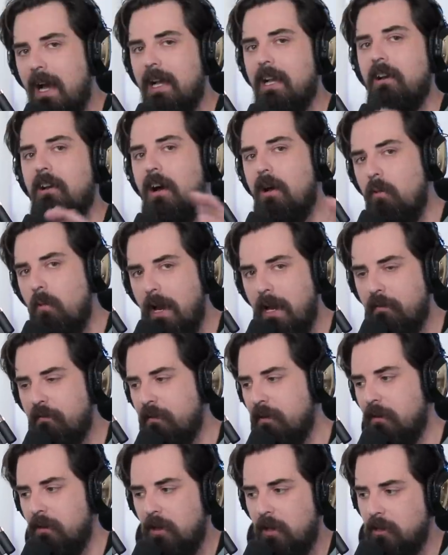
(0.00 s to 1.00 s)
I cannot wait
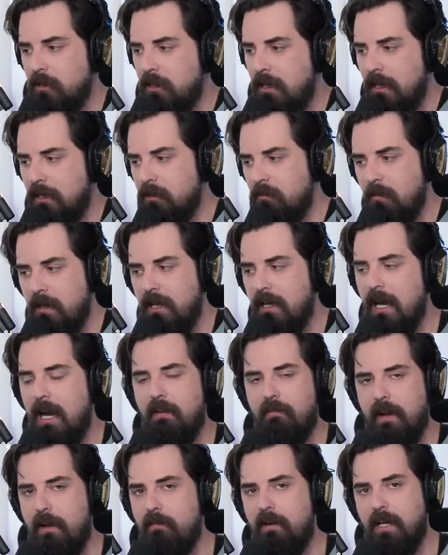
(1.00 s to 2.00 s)
for the launch next week. I
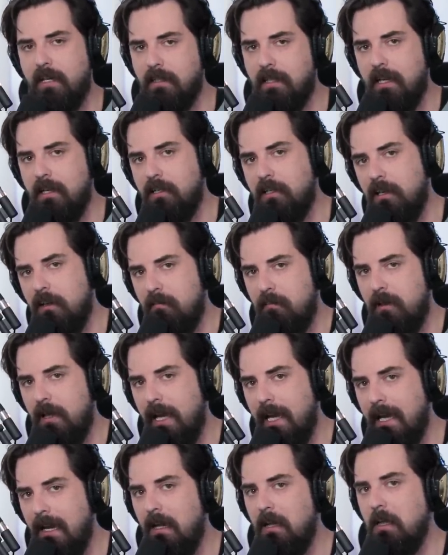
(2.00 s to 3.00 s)
have every intention of
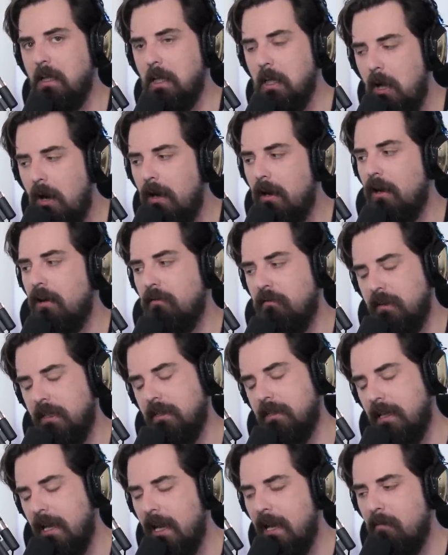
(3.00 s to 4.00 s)
playing a lot of
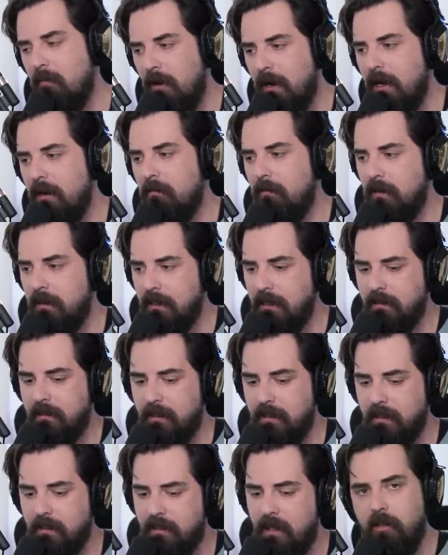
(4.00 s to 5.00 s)
this game when it
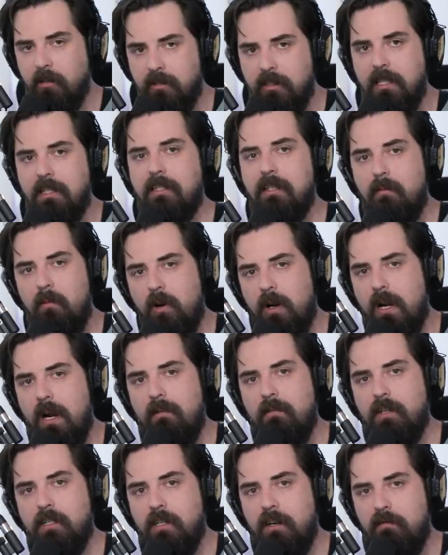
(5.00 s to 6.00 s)
releases. You'll see some more
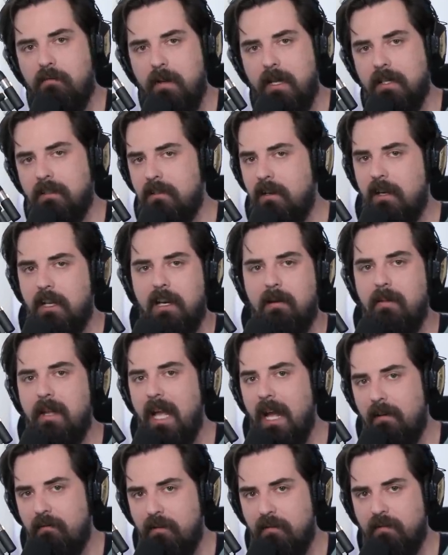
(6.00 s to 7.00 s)
coverage of me. It's not going to
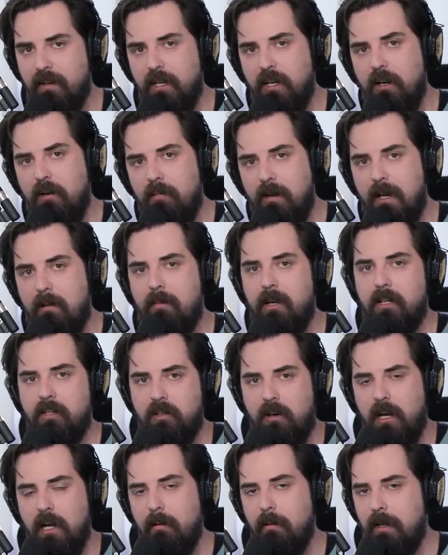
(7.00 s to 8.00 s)
be every video, but I'm going to
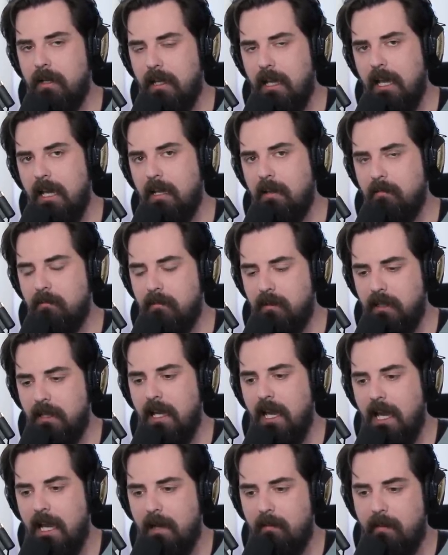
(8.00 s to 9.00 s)
talk about game, the
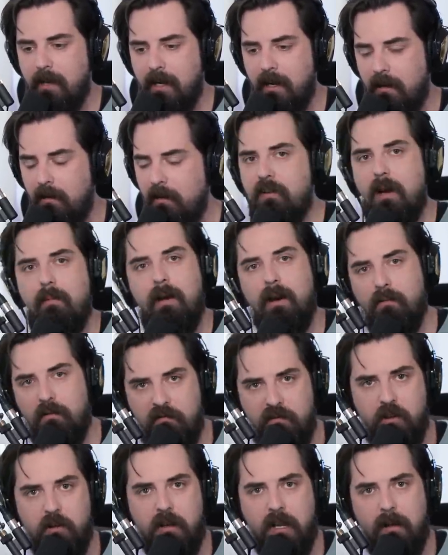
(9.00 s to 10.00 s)
game, and I'll got my
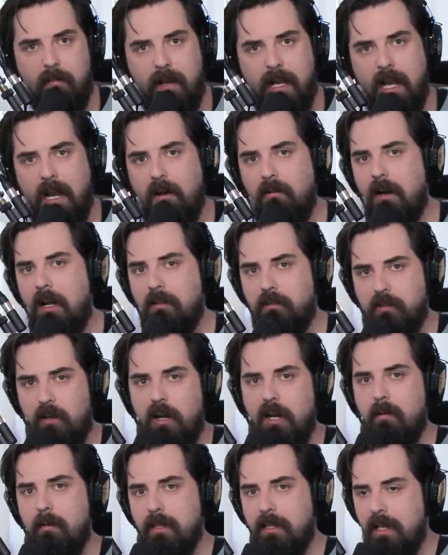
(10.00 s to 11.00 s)
review coming out. I'll
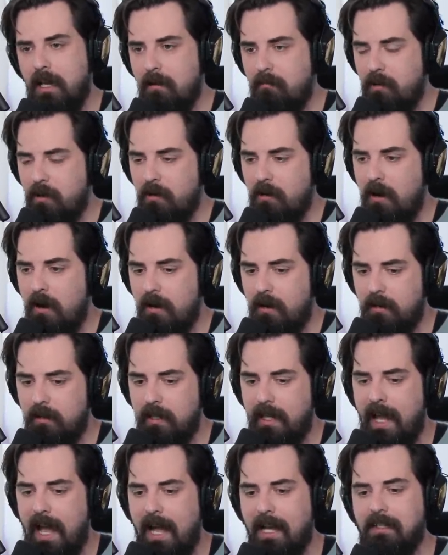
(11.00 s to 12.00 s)
talk about the game
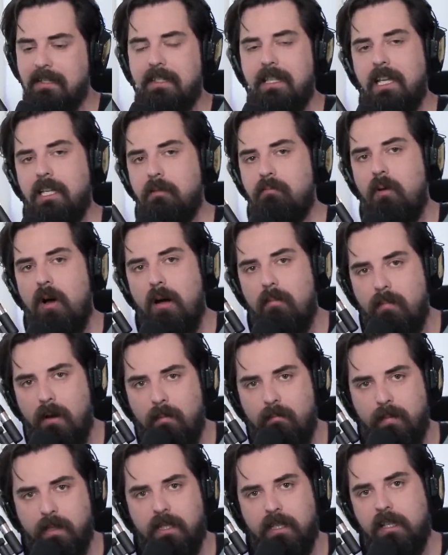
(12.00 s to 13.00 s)
periodically as things pop
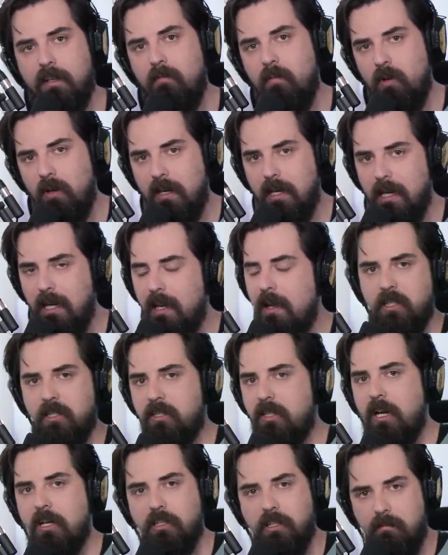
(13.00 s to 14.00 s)
up in the community
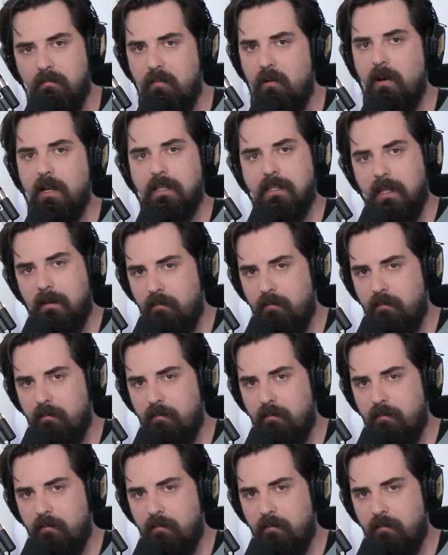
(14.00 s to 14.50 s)
discussion points.